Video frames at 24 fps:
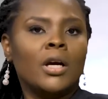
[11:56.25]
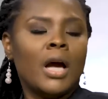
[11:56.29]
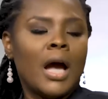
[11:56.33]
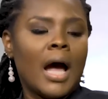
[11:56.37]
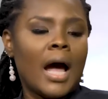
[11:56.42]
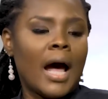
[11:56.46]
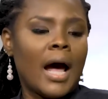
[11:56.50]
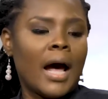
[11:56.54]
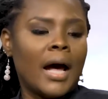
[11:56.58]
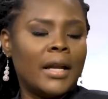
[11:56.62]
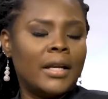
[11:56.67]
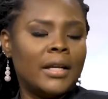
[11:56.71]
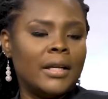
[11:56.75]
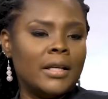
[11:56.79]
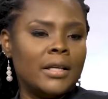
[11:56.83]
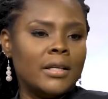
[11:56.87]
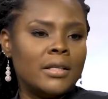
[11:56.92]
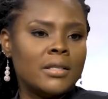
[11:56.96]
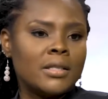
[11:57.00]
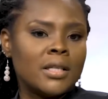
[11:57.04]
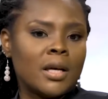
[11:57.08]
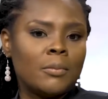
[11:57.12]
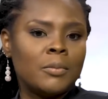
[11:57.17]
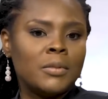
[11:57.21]
And
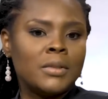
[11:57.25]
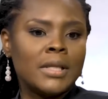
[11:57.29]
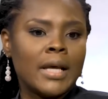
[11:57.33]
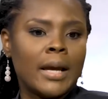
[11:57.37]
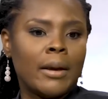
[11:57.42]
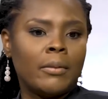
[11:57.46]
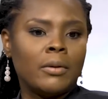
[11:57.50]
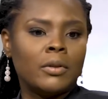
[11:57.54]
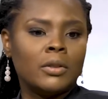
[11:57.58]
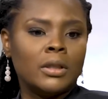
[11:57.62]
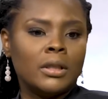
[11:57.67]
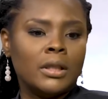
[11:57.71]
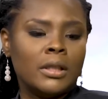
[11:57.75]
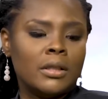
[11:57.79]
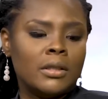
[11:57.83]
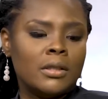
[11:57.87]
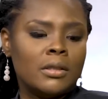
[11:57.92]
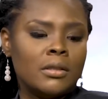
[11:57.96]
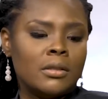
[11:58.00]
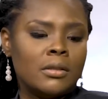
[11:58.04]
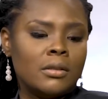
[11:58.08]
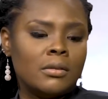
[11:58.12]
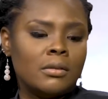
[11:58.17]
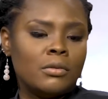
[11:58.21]
the
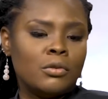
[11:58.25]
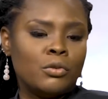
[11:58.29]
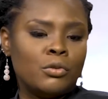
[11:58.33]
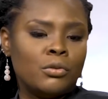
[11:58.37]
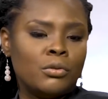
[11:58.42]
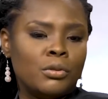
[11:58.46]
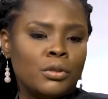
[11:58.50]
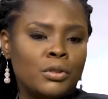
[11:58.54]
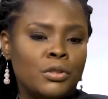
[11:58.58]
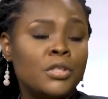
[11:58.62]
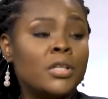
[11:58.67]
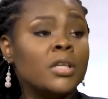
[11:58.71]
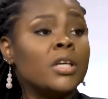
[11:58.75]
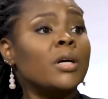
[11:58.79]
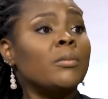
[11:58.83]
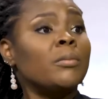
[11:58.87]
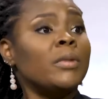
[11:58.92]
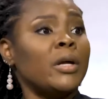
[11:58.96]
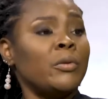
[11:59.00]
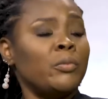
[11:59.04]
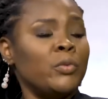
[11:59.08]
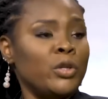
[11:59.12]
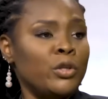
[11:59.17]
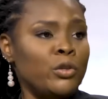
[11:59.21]
term
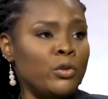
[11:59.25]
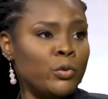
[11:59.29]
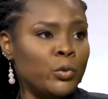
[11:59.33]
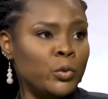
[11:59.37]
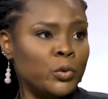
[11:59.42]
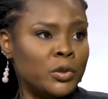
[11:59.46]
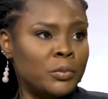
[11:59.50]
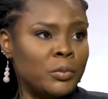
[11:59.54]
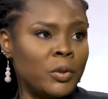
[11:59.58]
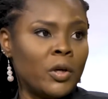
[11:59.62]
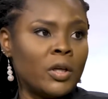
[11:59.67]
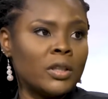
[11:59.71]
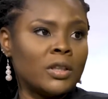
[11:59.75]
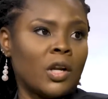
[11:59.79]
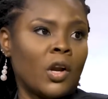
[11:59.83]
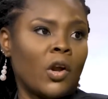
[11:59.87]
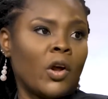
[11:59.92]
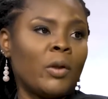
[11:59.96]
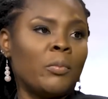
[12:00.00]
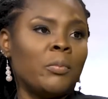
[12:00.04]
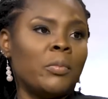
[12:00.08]
that we use, because a lot of